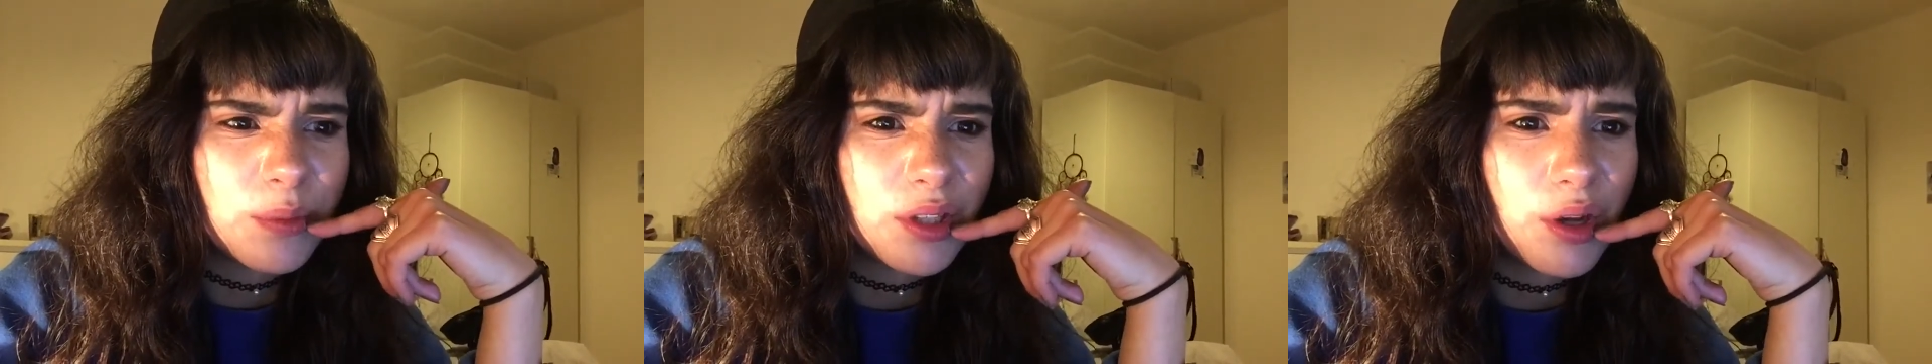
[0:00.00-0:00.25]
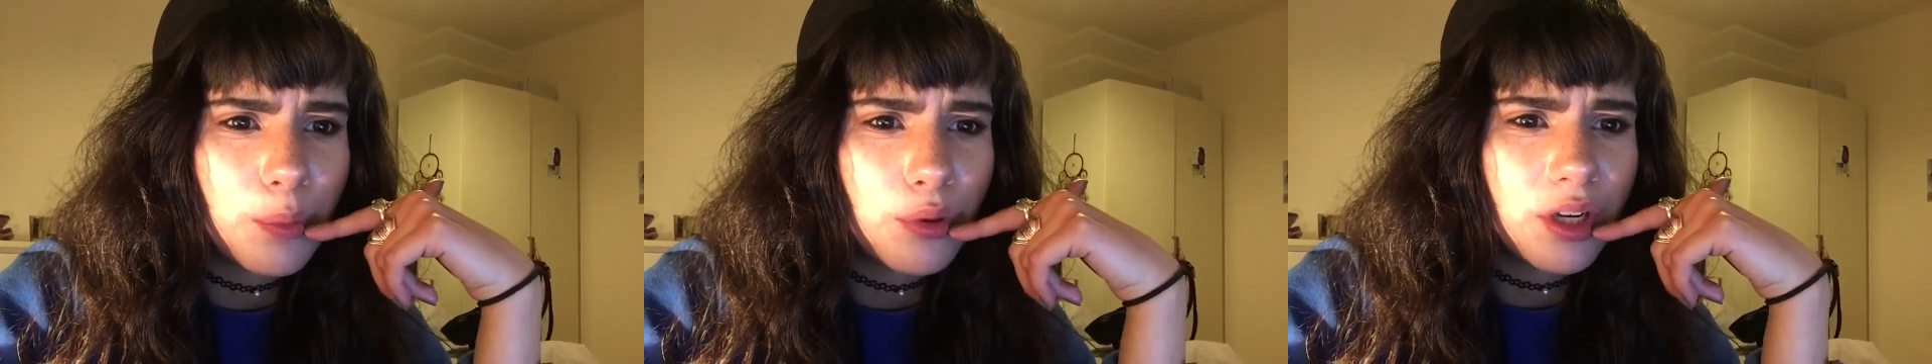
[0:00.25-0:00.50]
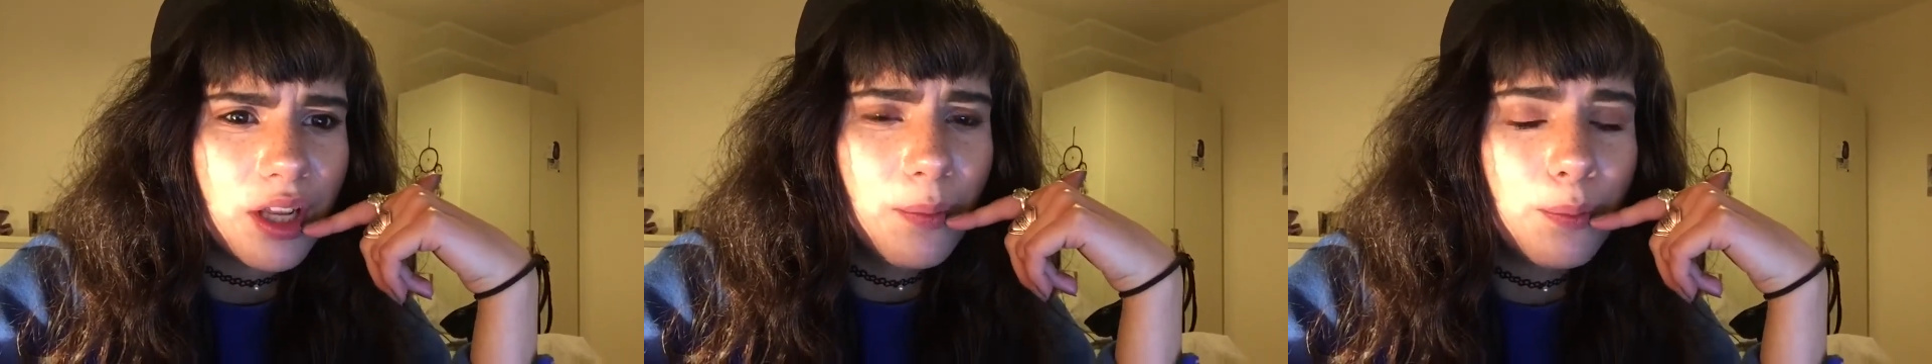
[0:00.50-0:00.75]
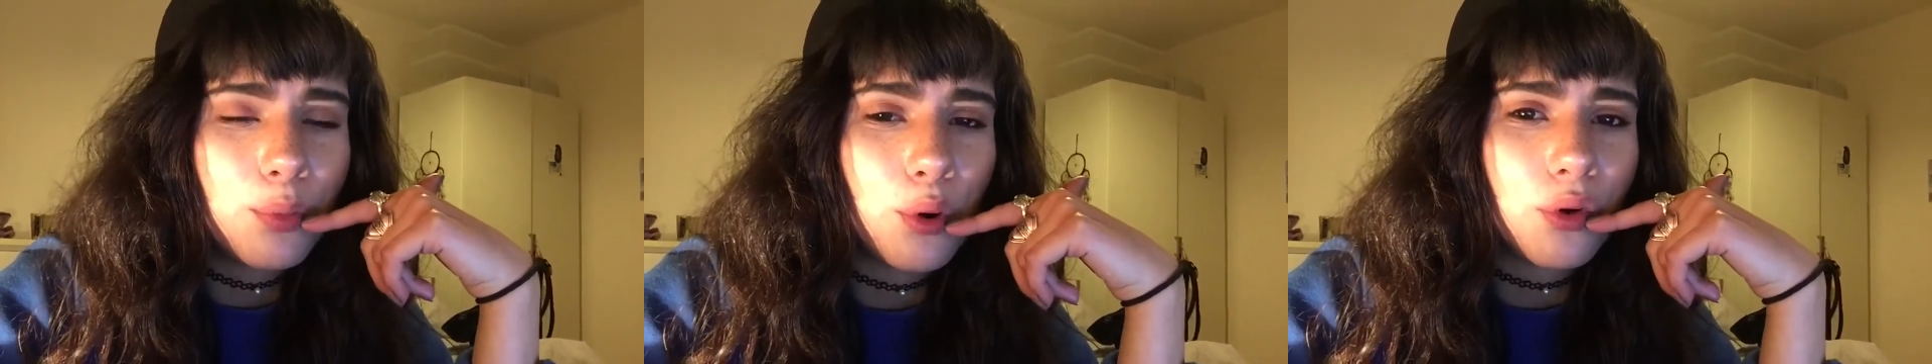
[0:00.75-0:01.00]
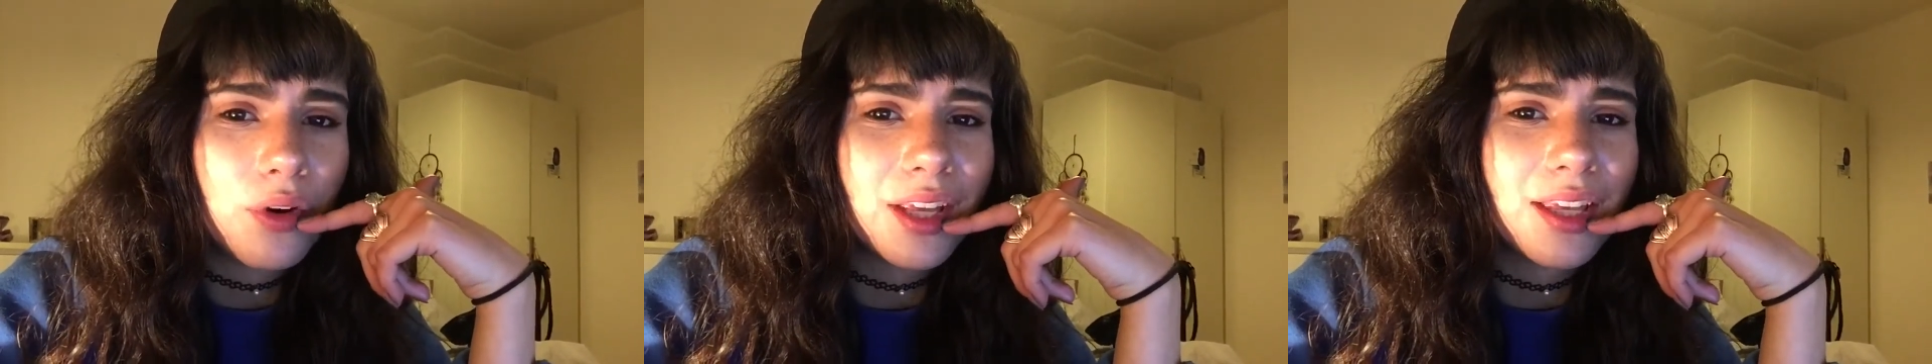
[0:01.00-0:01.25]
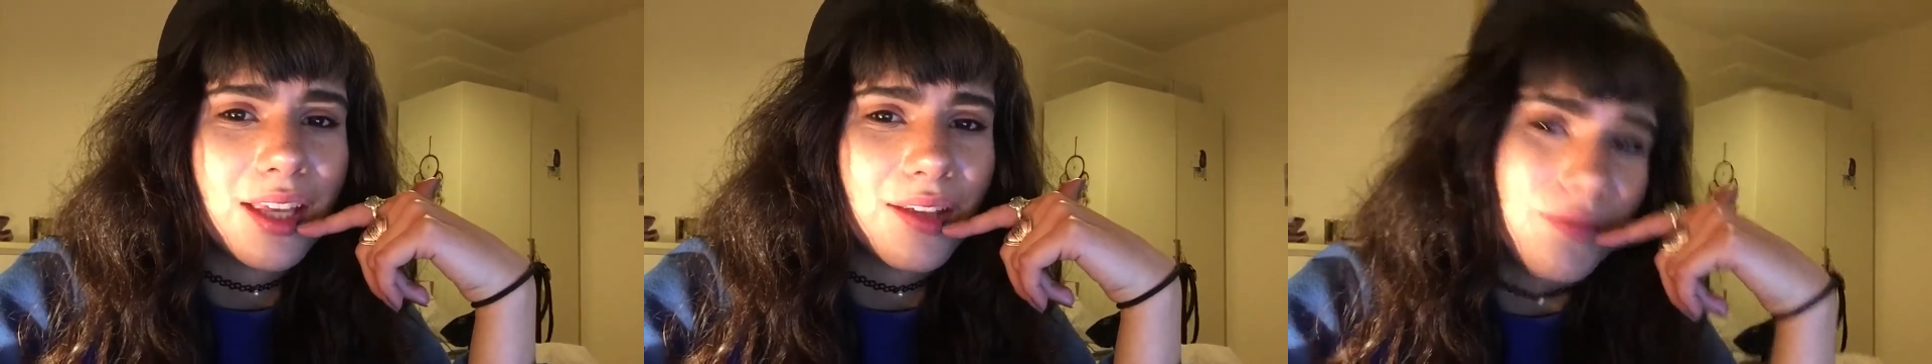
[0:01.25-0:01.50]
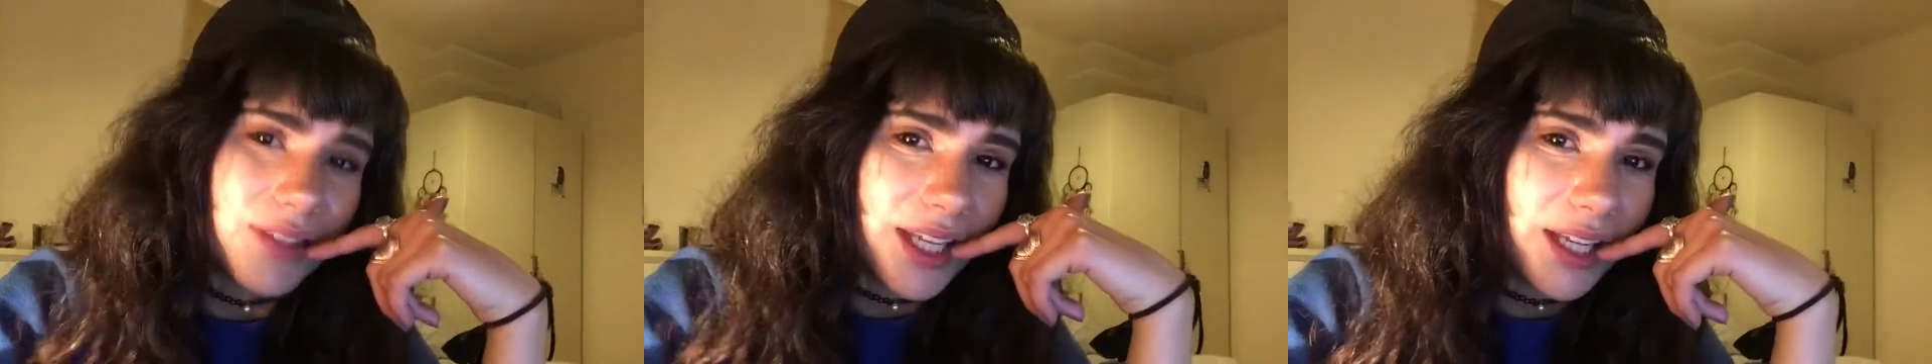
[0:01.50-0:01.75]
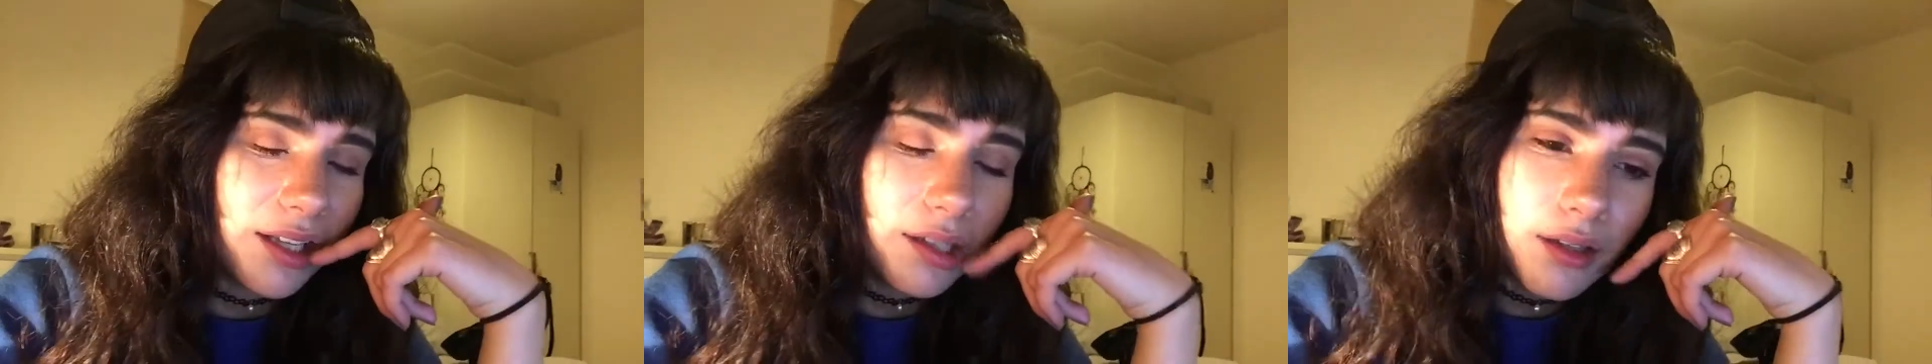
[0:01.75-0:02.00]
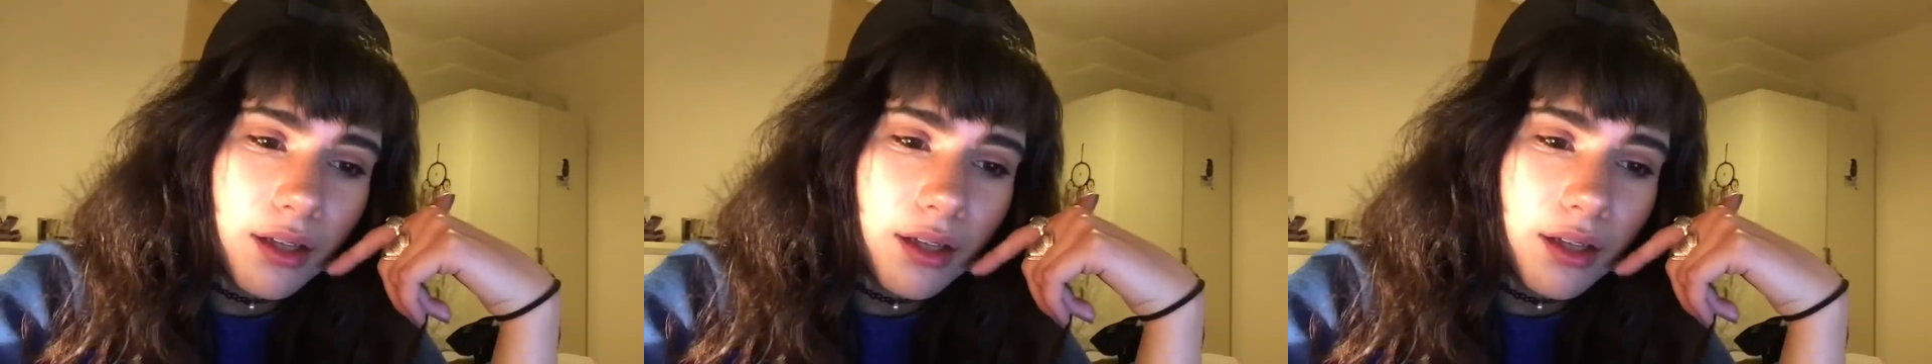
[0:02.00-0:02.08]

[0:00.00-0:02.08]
So a pretty boring evening.